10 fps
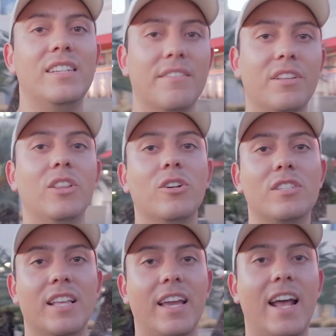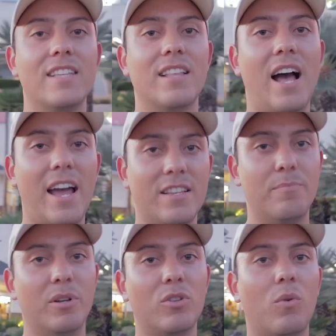It definitely looks like it has the highest
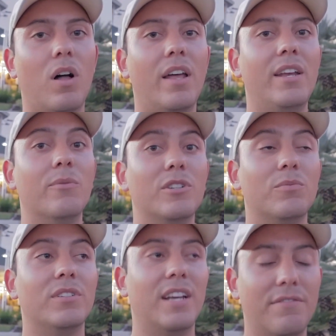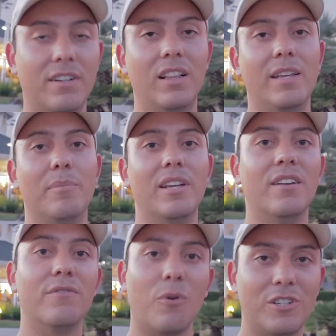build quality, which would definitely be
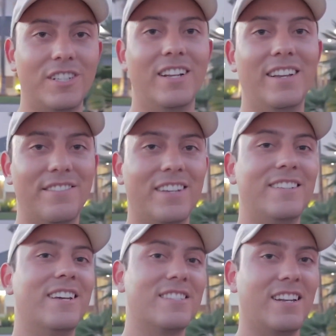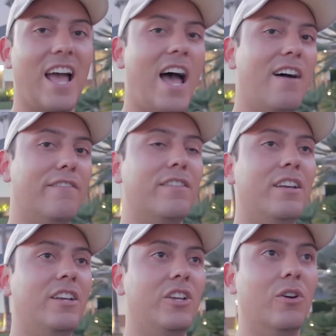unfortunate if it doesn't have,
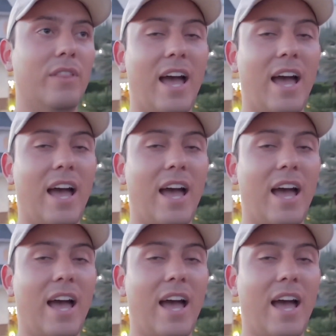you know, the